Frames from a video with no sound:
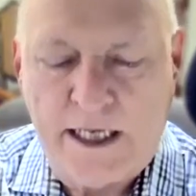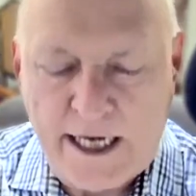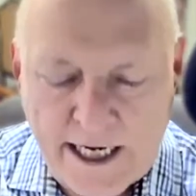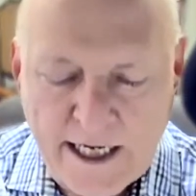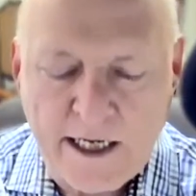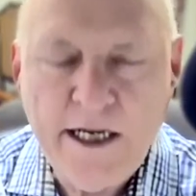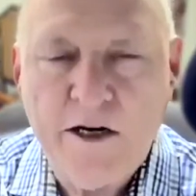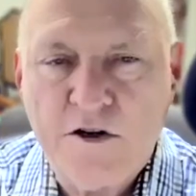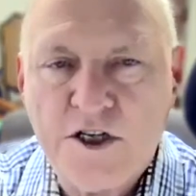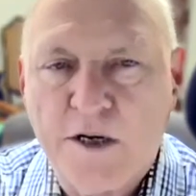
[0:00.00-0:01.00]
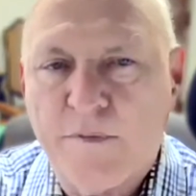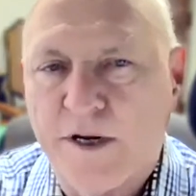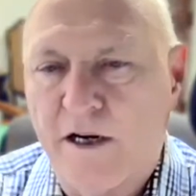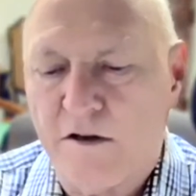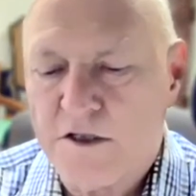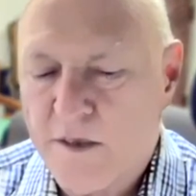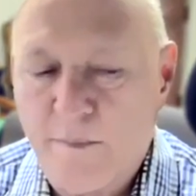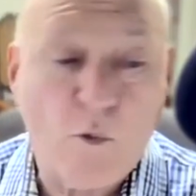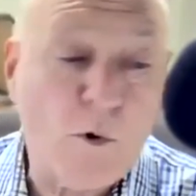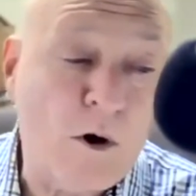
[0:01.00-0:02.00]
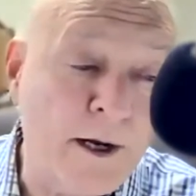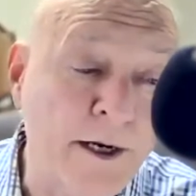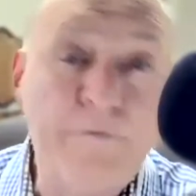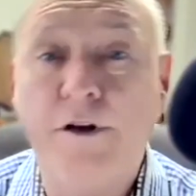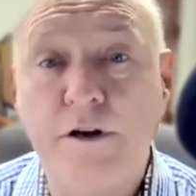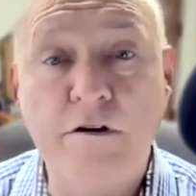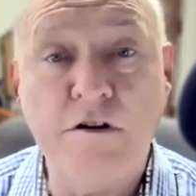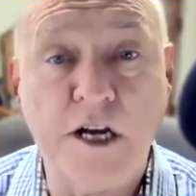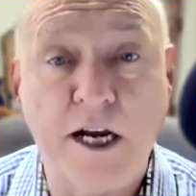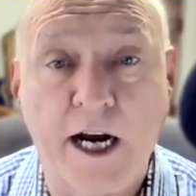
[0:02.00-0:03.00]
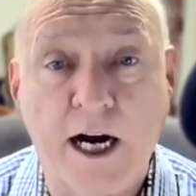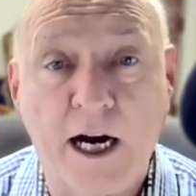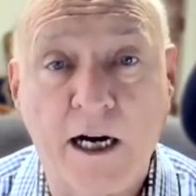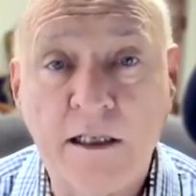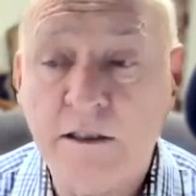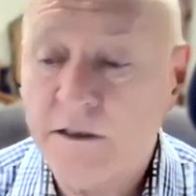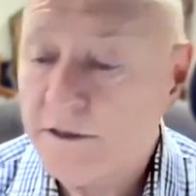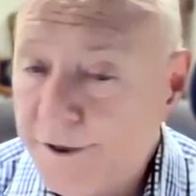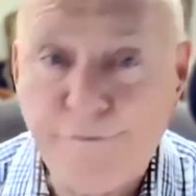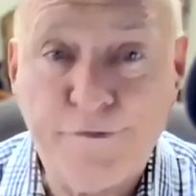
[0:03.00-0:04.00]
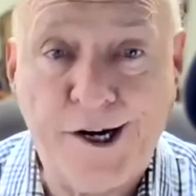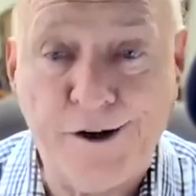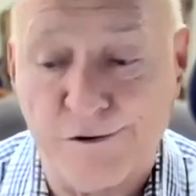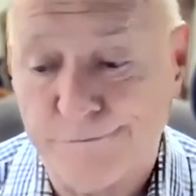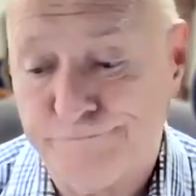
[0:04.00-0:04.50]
And here's something else. Number one, if you use AI, you fail.